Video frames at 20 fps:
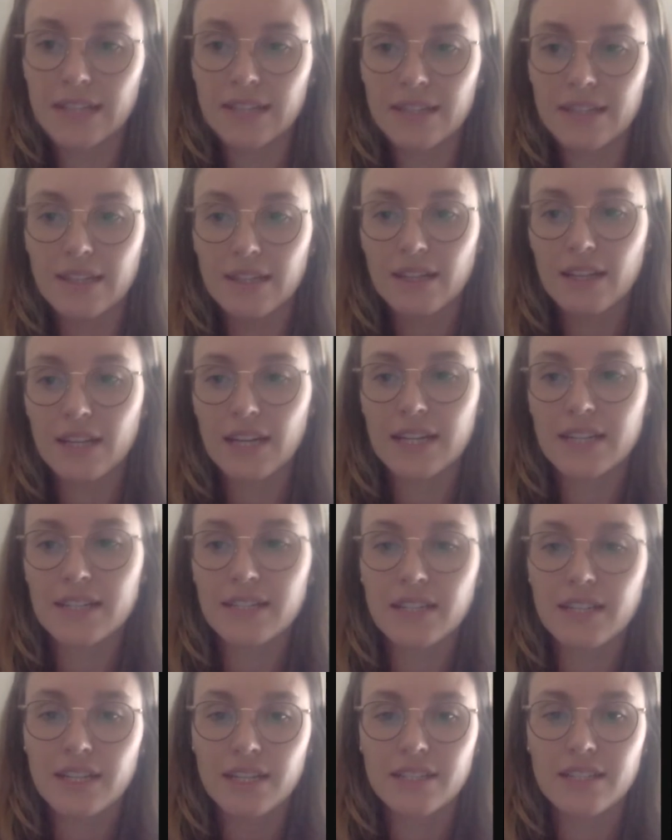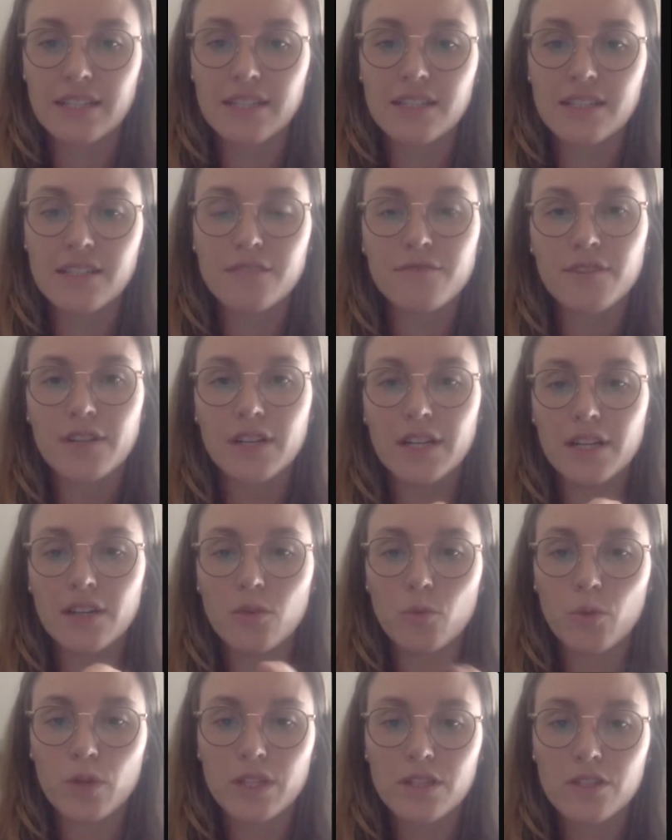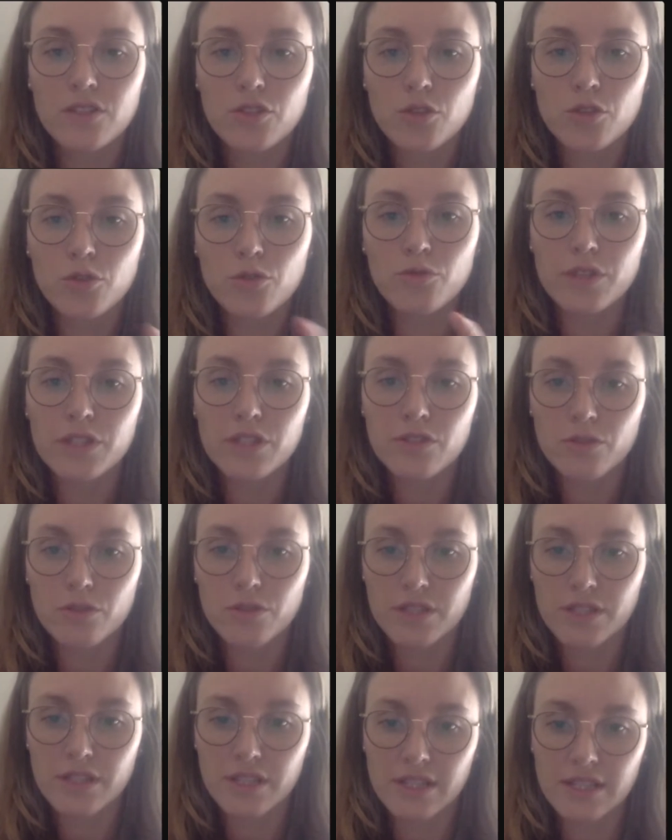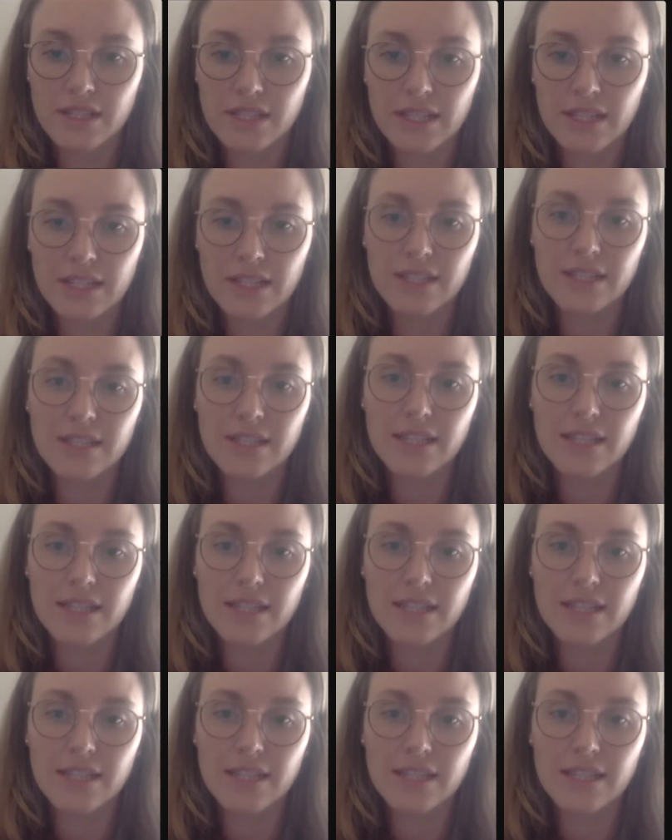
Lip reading: that the client can identify when two resources are the